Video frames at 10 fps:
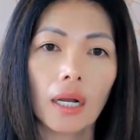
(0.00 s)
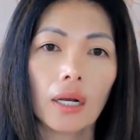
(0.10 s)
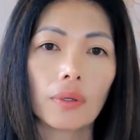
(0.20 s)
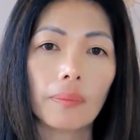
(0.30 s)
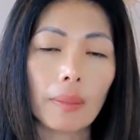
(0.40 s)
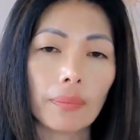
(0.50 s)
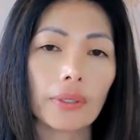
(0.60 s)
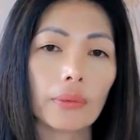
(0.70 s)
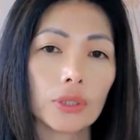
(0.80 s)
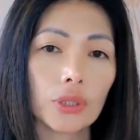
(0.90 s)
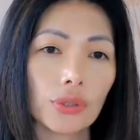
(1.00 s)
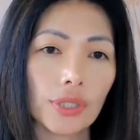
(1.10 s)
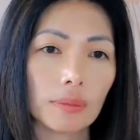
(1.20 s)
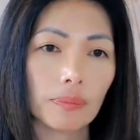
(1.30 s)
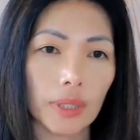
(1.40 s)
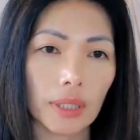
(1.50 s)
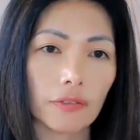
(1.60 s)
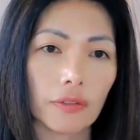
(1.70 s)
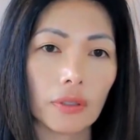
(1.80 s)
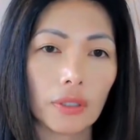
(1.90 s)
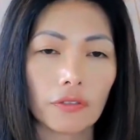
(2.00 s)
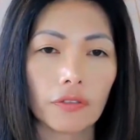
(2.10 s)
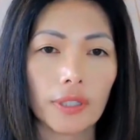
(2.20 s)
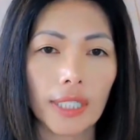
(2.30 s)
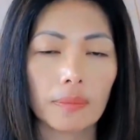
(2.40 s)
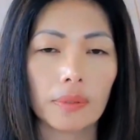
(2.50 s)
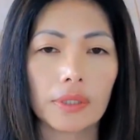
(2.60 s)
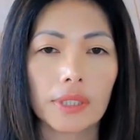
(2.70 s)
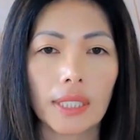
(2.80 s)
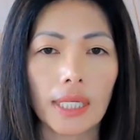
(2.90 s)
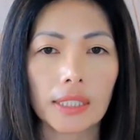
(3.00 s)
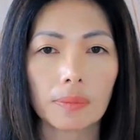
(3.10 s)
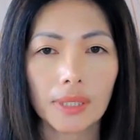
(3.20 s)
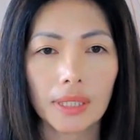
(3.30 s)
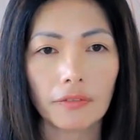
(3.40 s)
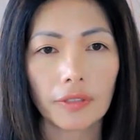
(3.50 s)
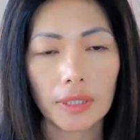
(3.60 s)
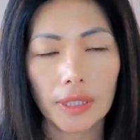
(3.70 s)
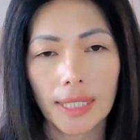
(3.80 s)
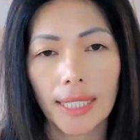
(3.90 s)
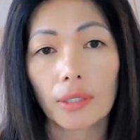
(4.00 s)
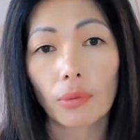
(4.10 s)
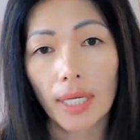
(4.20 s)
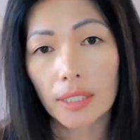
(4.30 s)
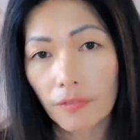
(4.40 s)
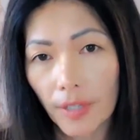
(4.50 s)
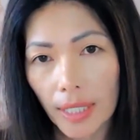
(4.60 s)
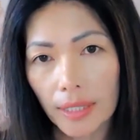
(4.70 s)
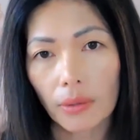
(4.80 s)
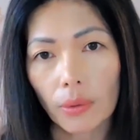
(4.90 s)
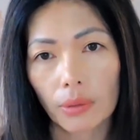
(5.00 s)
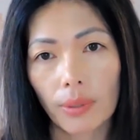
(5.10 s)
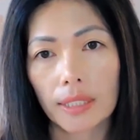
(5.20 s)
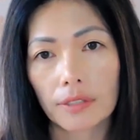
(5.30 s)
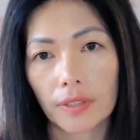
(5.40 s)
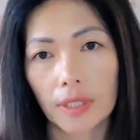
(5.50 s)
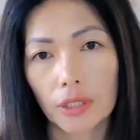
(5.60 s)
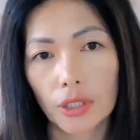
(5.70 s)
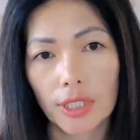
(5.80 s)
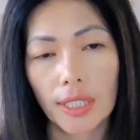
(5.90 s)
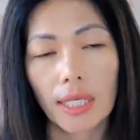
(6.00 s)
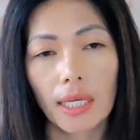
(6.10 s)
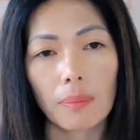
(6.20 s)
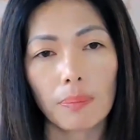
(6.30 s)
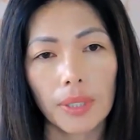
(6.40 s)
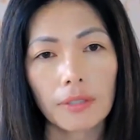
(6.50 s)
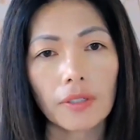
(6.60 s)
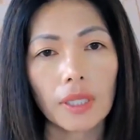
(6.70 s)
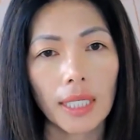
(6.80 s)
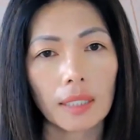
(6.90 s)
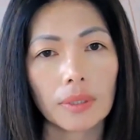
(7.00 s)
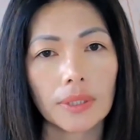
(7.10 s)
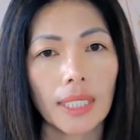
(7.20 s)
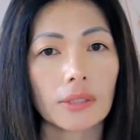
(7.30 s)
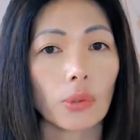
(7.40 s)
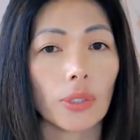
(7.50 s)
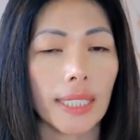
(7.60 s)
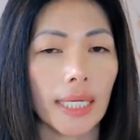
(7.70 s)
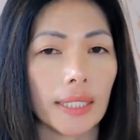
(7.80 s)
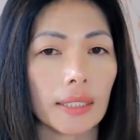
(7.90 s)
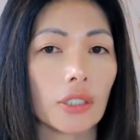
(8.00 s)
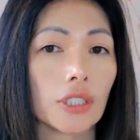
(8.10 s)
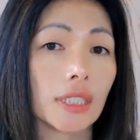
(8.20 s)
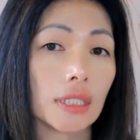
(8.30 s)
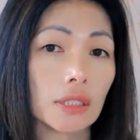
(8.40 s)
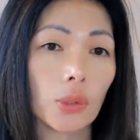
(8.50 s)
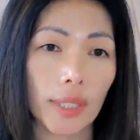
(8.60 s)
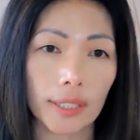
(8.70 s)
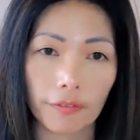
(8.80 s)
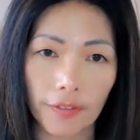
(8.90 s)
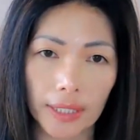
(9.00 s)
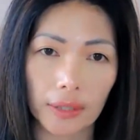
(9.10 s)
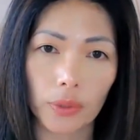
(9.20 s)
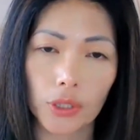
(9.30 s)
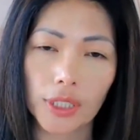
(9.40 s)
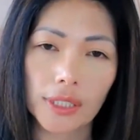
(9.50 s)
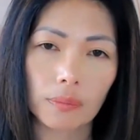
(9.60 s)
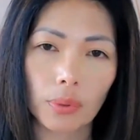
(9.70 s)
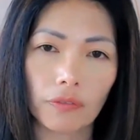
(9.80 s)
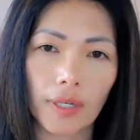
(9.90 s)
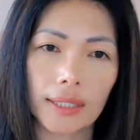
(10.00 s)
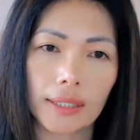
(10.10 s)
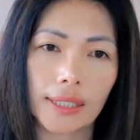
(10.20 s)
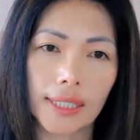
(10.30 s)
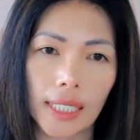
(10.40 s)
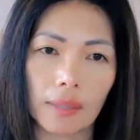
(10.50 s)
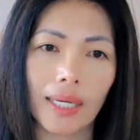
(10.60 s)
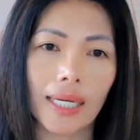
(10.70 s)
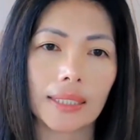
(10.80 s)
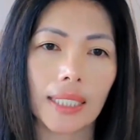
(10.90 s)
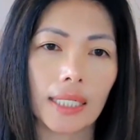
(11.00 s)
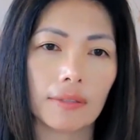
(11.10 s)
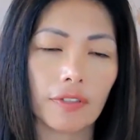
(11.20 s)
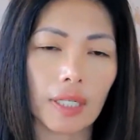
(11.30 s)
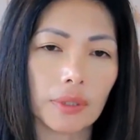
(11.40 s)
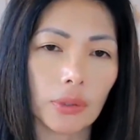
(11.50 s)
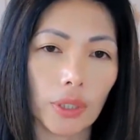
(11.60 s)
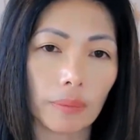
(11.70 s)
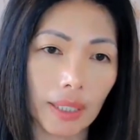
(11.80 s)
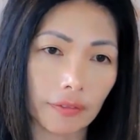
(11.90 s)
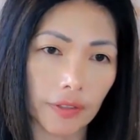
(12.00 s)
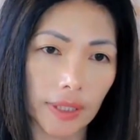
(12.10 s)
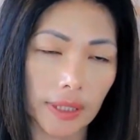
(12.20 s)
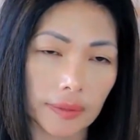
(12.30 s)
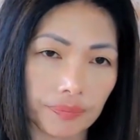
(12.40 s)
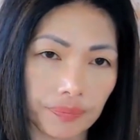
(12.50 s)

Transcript: Remember, when choosing beef, look for labels that specifically say grass-fed or grass-finished. Beef labeled as organic are still grain-fed, which doesn't provide the same anti-inflammatory benefits.